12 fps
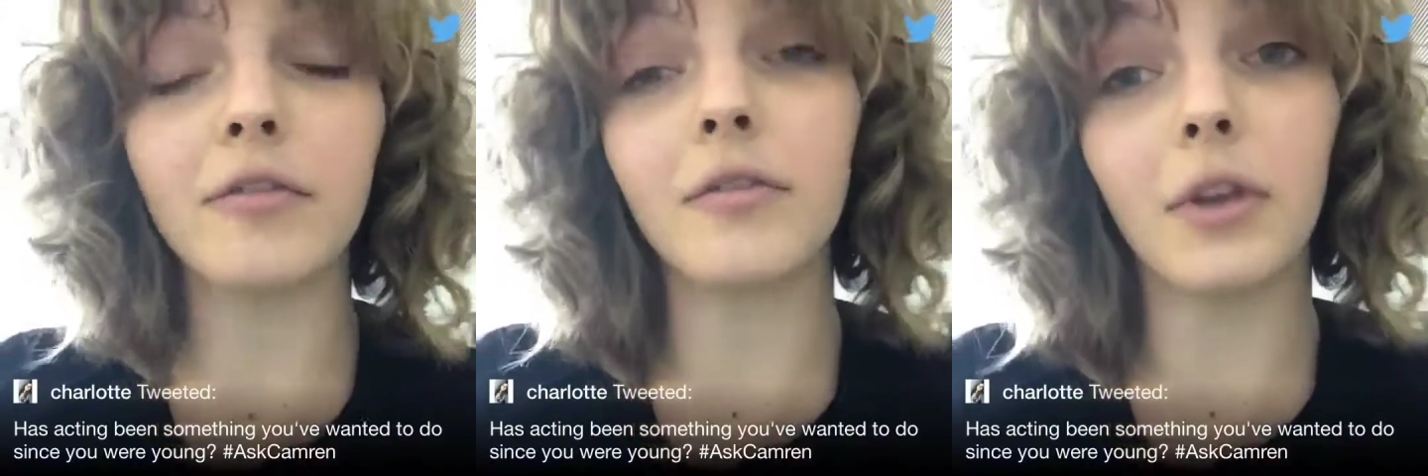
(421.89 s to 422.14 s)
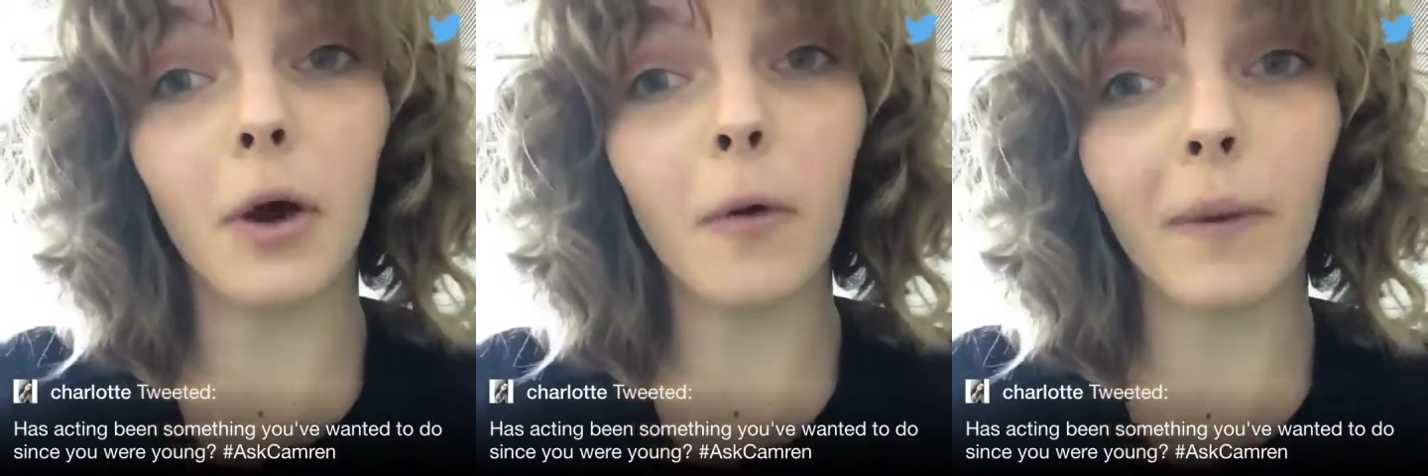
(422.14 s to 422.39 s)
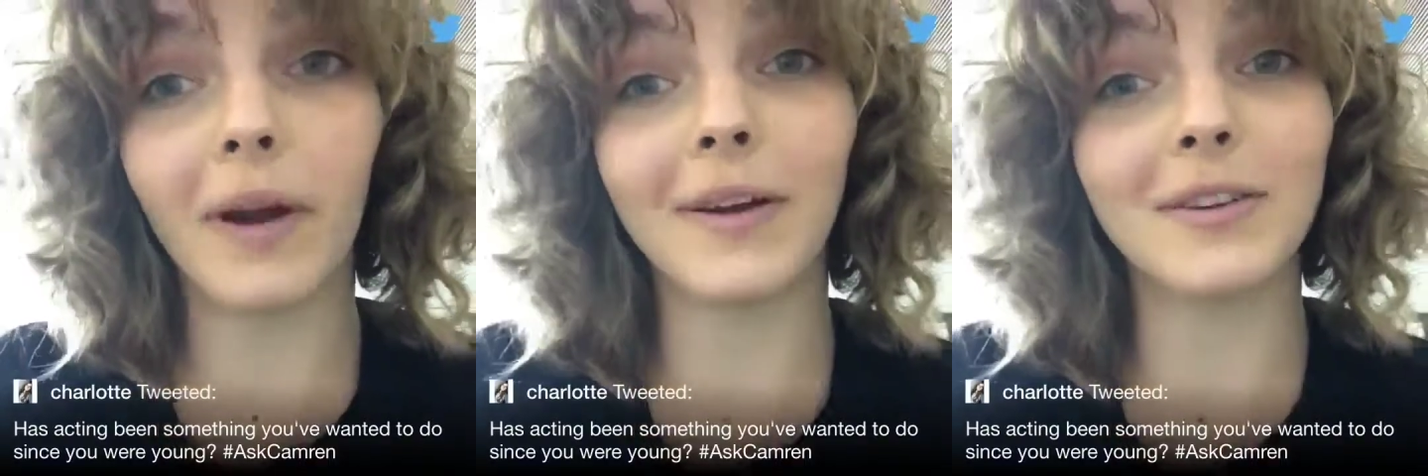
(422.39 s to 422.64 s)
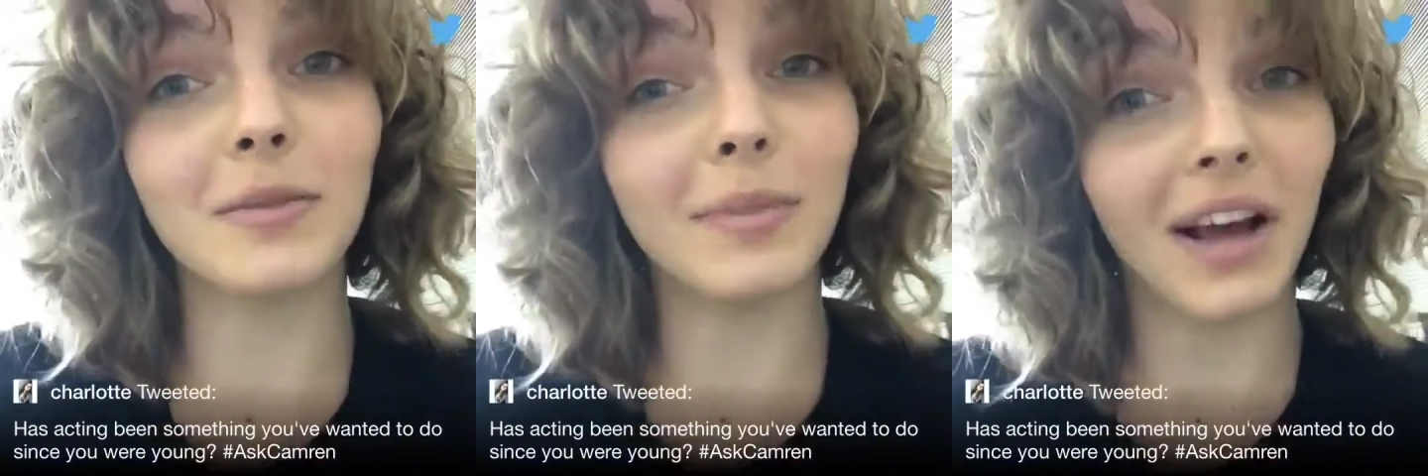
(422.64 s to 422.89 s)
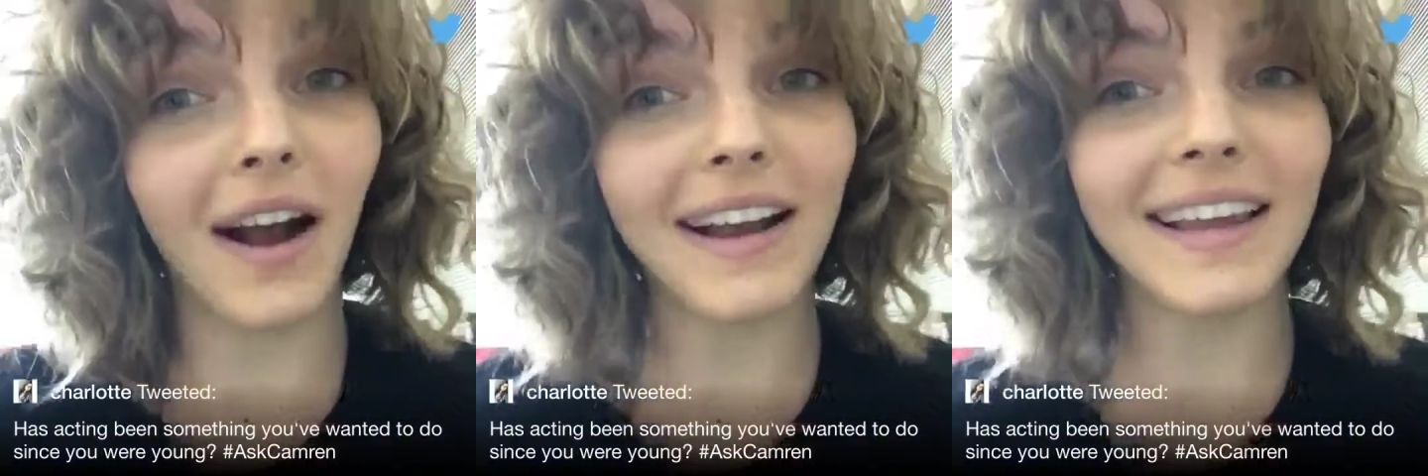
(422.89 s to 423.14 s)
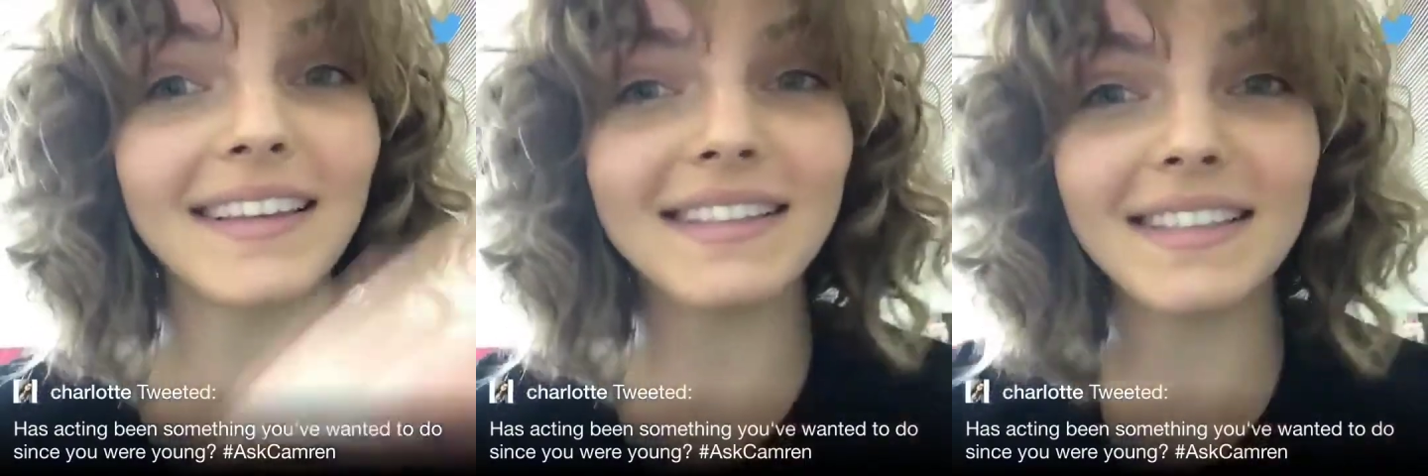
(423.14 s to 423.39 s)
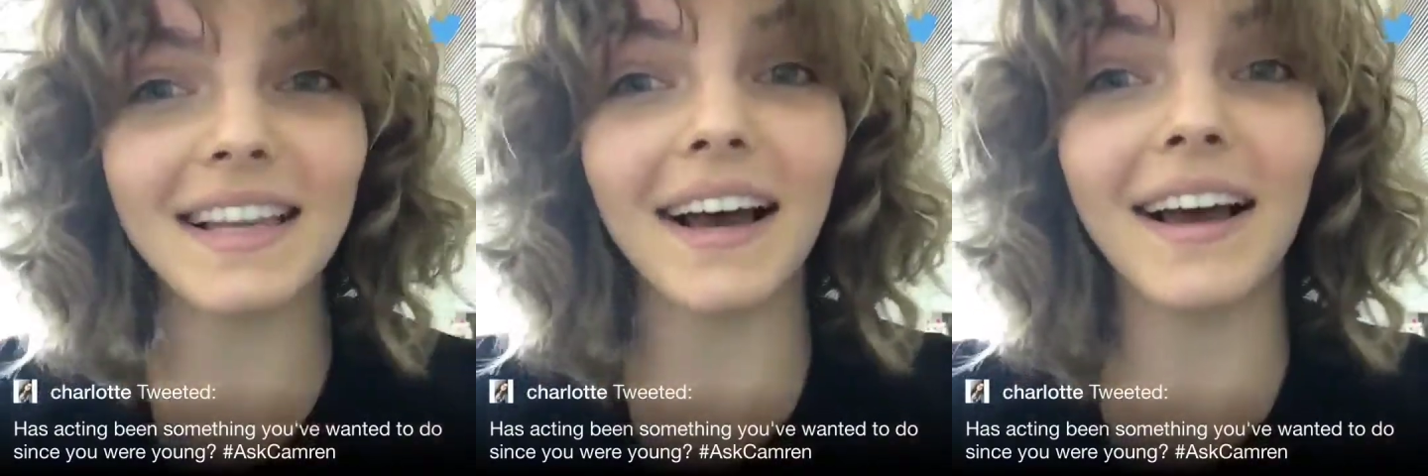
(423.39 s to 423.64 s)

out of nowhere, to be honest.